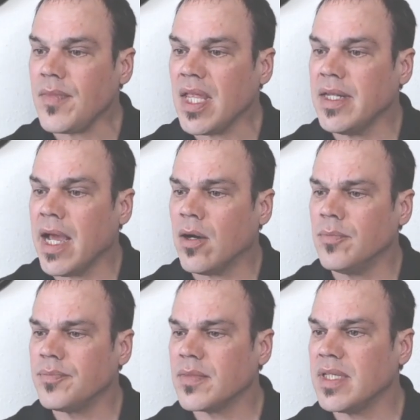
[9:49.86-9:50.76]

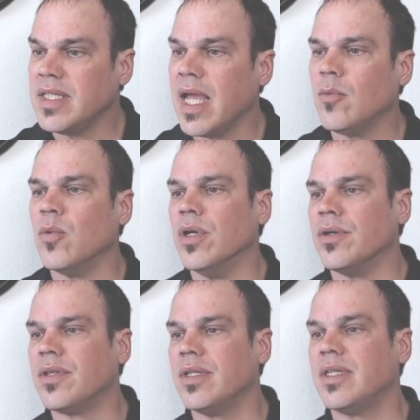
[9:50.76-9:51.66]
Now, net
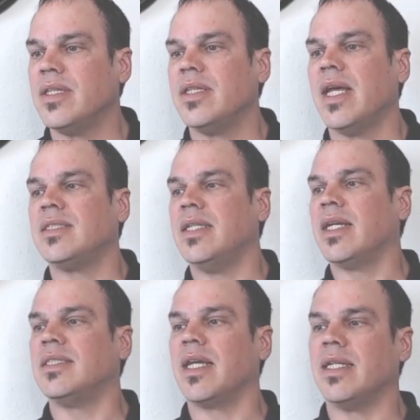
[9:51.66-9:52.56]
worth, that's the
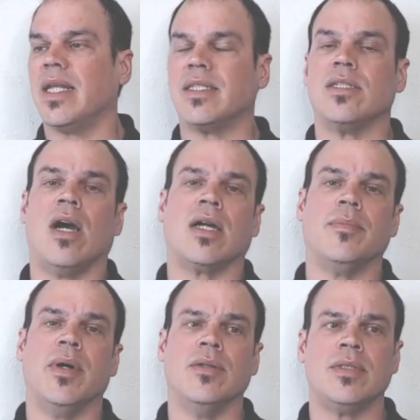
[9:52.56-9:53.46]
next thing I'd like to talk
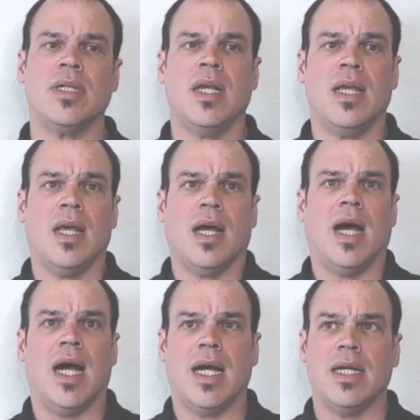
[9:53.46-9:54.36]
about.
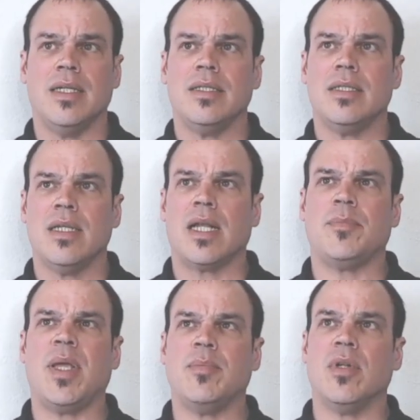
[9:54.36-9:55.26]
A lot
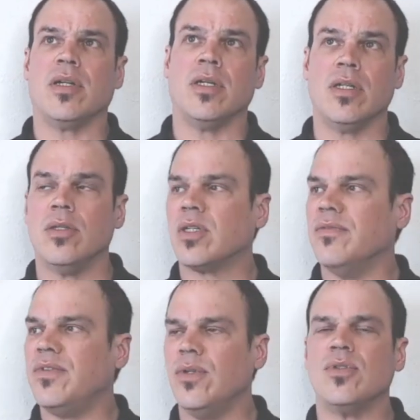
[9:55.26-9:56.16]
of people are a little
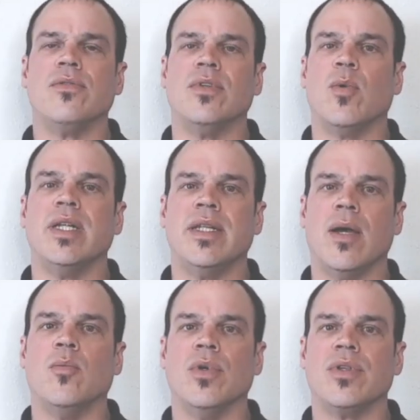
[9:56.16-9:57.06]
confused over what
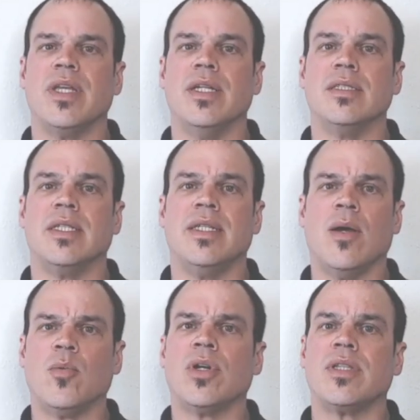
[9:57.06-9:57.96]
net worth is, and
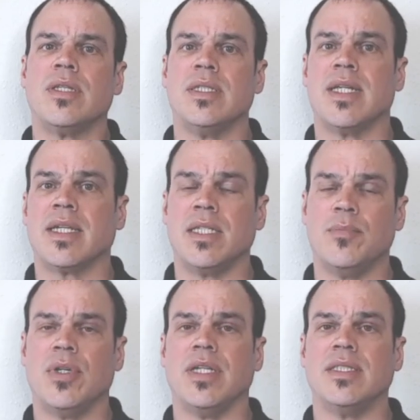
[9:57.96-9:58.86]
net worth is actually
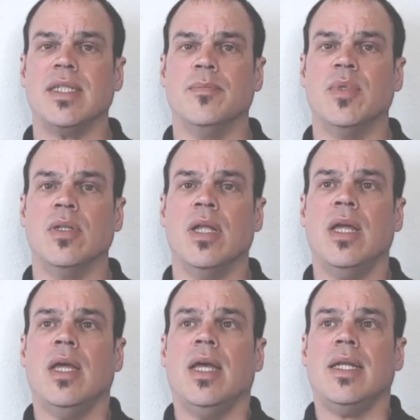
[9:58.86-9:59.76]
pretty simple.
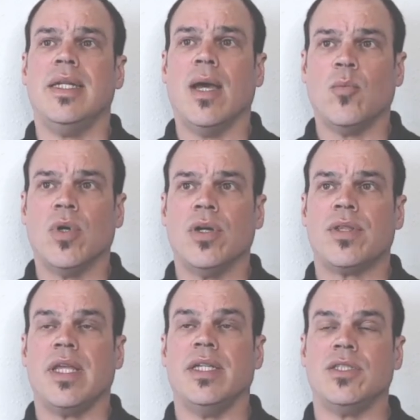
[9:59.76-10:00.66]
Net
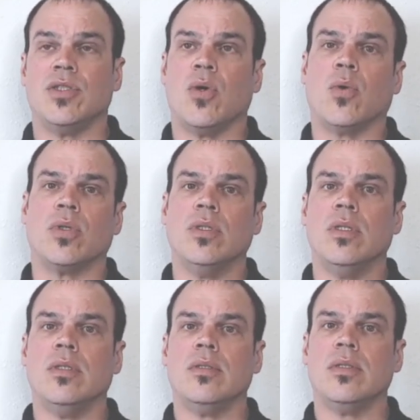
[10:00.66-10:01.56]
worth is your
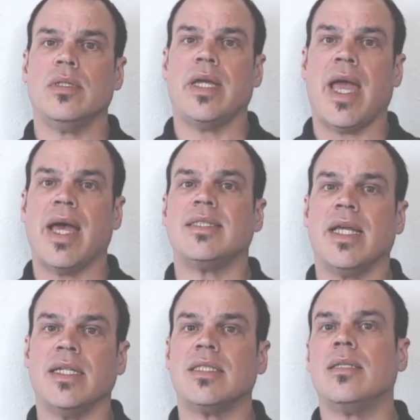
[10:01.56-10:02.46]
total
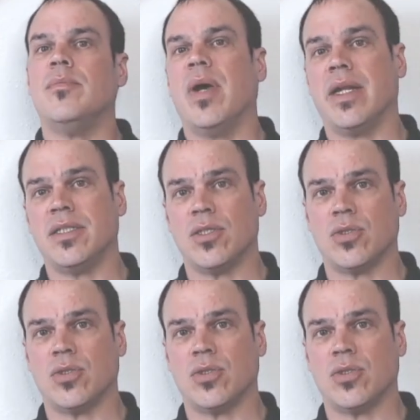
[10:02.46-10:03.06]
assets minus your